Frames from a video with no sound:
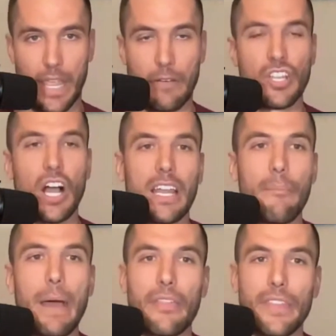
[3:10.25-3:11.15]
I was
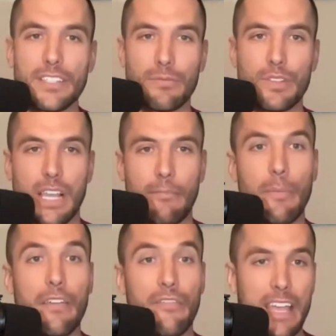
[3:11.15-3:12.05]
talking about this with some
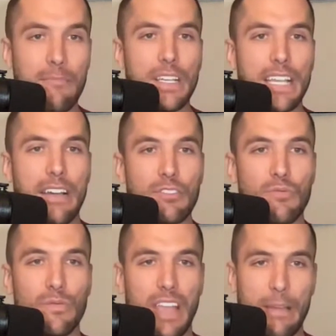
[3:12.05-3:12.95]
of my family as I
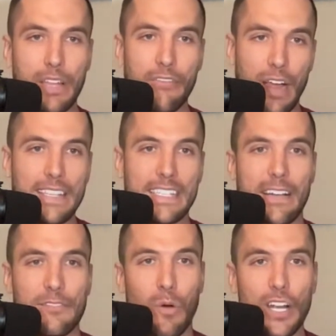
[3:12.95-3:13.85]
was family and friends
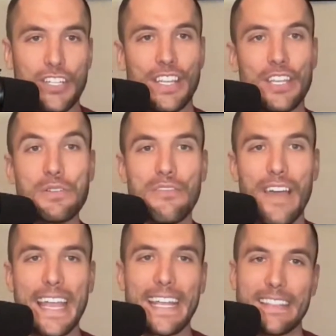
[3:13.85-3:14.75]
as I was watching the U
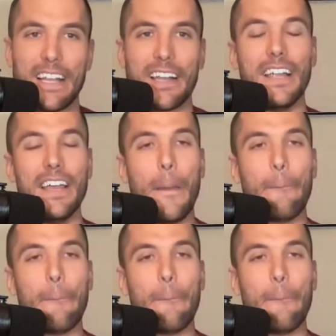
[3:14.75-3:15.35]
of A get their